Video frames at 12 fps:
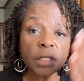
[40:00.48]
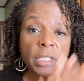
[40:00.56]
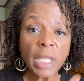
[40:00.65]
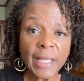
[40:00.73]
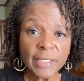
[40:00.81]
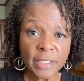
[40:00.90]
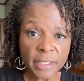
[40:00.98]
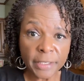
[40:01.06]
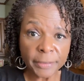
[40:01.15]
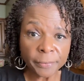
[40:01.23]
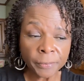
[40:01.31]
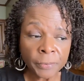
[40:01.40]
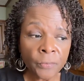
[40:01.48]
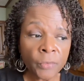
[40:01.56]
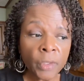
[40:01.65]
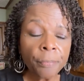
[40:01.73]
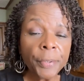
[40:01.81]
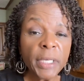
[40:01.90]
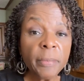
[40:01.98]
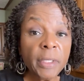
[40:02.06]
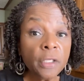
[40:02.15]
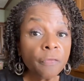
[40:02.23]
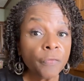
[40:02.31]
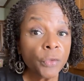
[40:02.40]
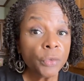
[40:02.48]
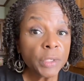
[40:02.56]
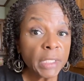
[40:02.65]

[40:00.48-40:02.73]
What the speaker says: slice them, put them in the food